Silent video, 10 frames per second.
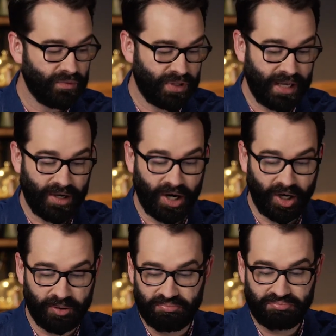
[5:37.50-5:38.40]
they
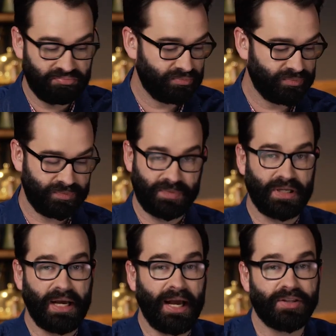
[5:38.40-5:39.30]
are
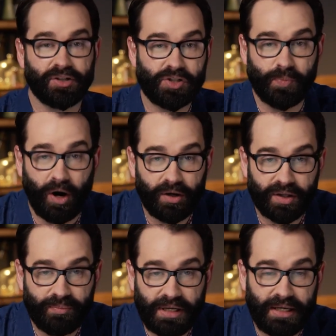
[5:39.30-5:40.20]
either
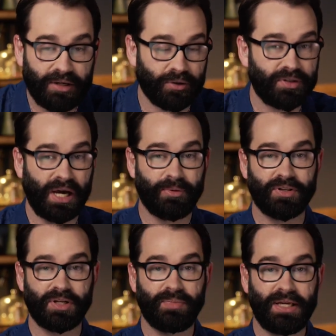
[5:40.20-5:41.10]
smarter than me or
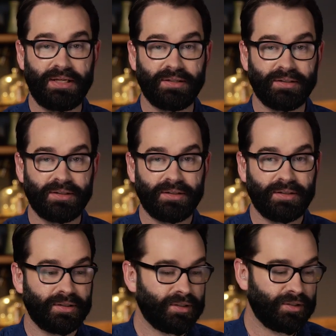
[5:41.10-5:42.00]
dumber than me
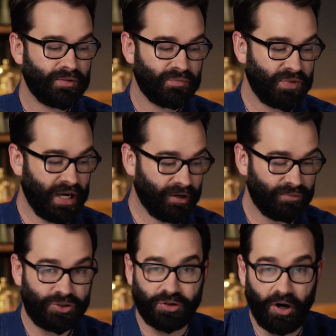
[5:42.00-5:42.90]
they're
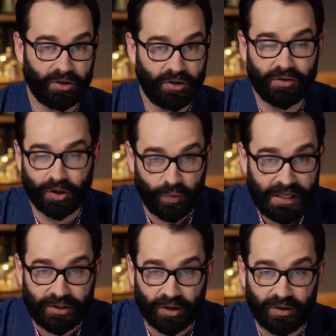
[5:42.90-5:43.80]
stronger, they're
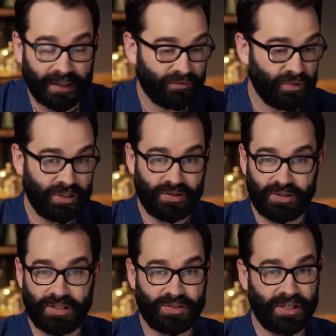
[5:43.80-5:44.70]
weaker. Like,
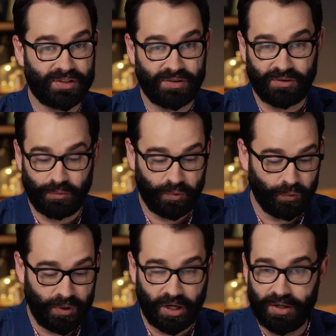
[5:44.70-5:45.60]
it, it's,
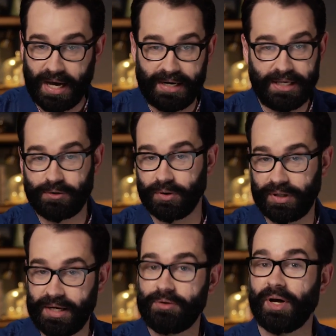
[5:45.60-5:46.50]
we are not equal
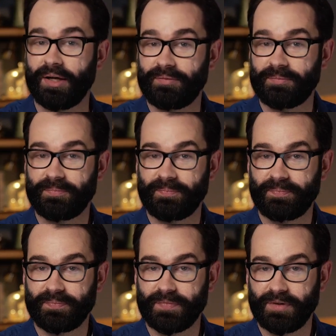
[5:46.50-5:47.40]
in any way,
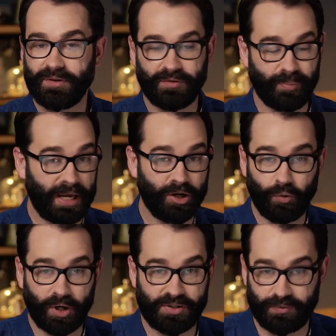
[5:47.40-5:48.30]
for better
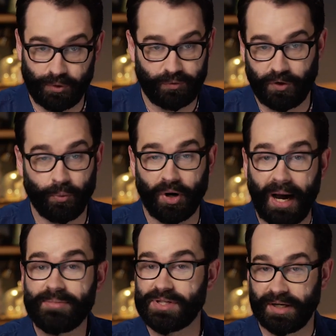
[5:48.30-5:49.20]
or worse, from where
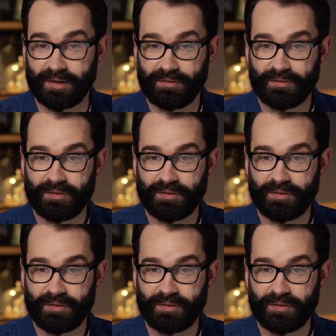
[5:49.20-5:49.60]
I'm sitting.